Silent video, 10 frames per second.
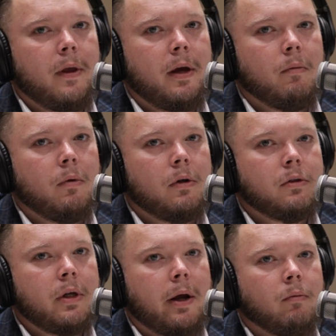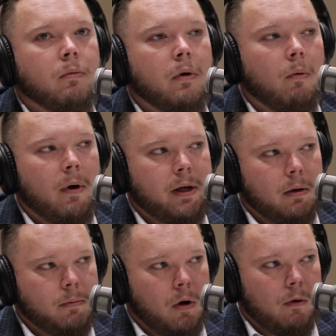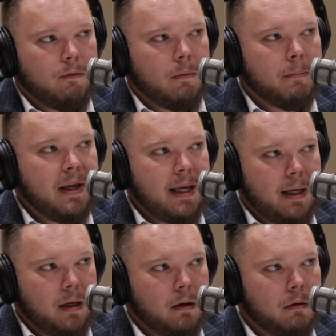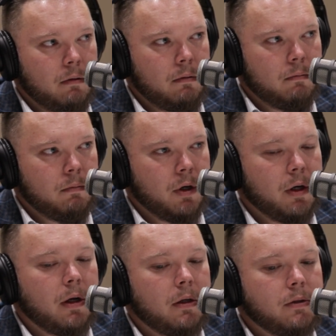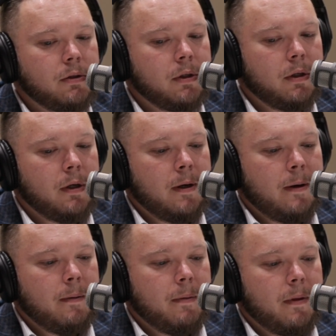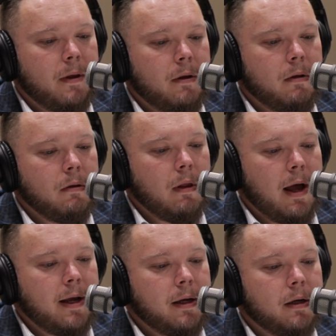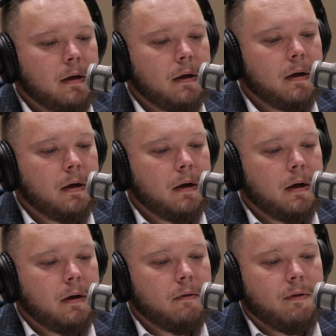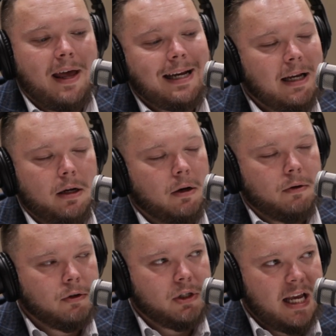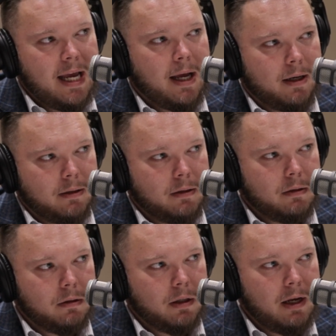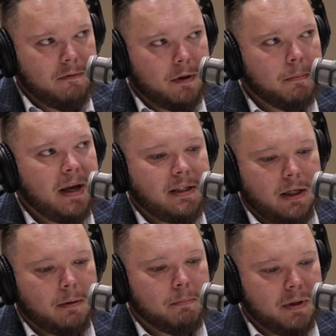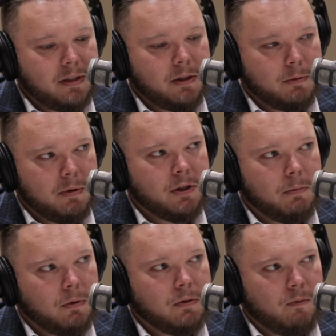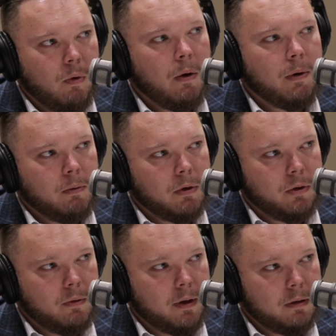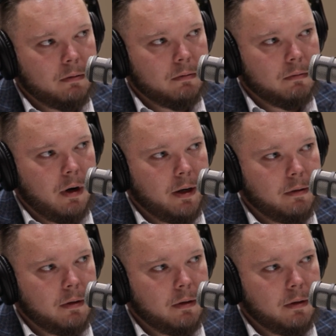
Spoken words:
It was a real wake-up call for me because, like, they didn't understand even the basic business principles of what we were doing, right?